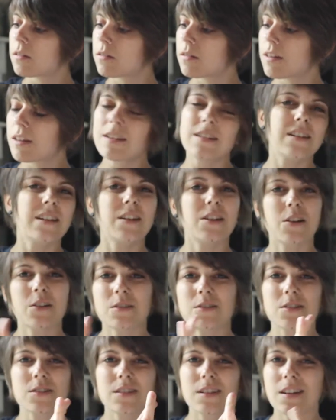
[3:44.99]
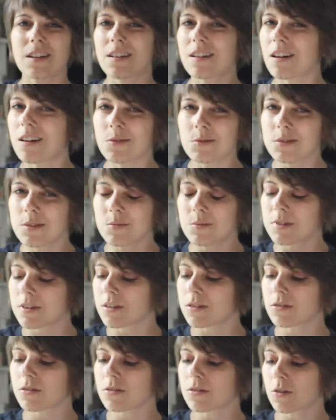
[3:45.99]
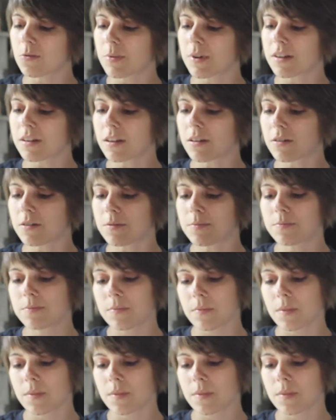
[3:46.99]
that, you know, and just need to cut with some scissors, no big deal.